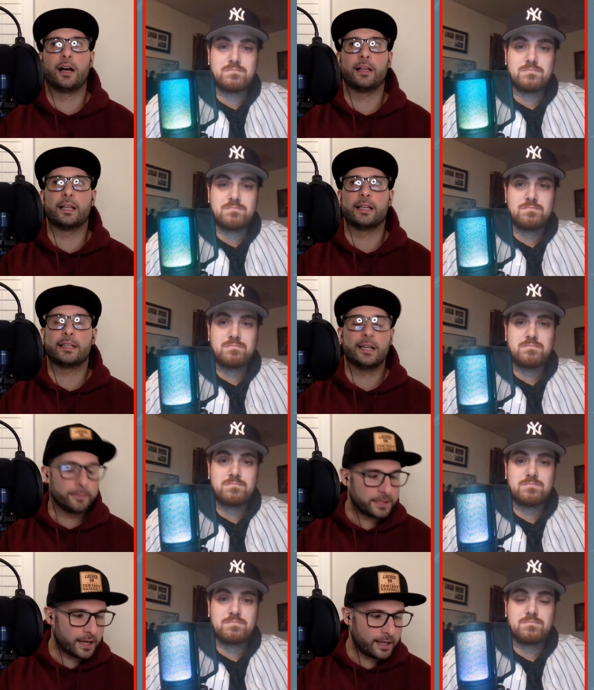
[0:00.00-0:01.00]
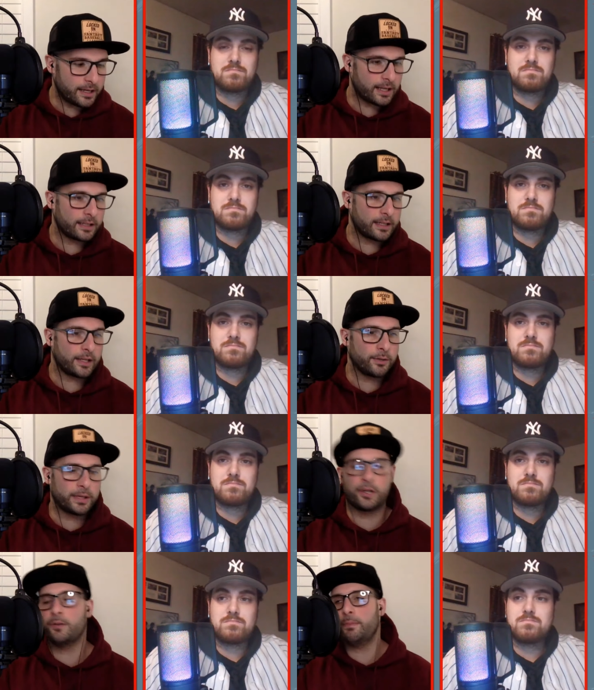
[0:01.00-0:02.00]
Speaker 1: I like the upside. I like who
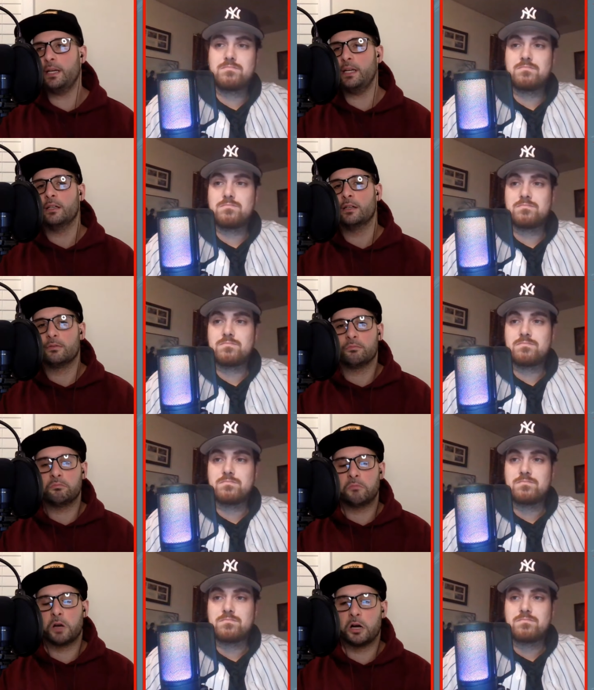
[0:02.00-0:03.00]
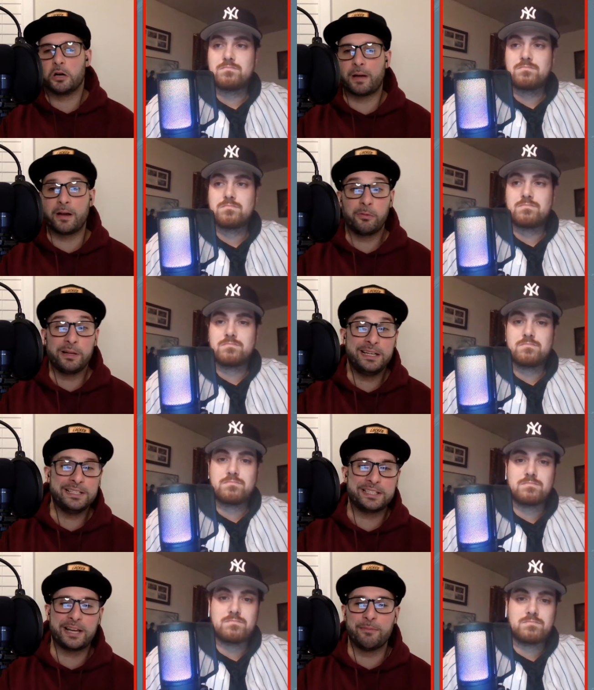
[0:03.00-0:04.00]
he could be. Um, I don't really
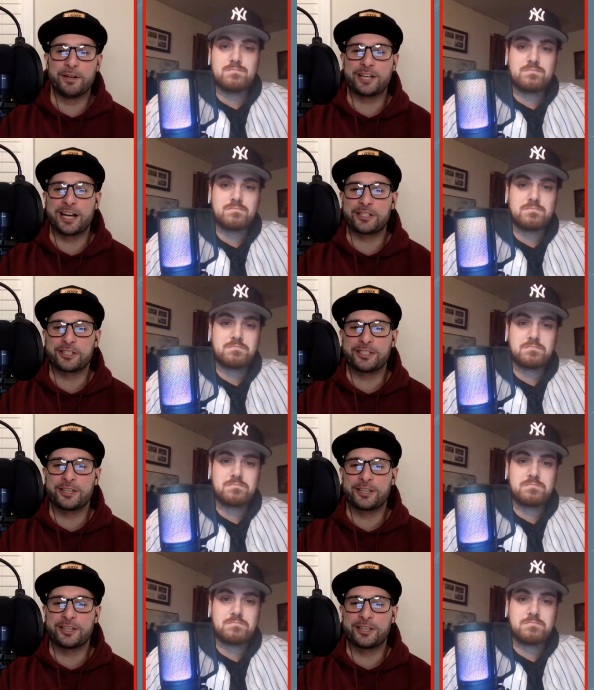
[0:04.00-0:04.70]
need to say much actually,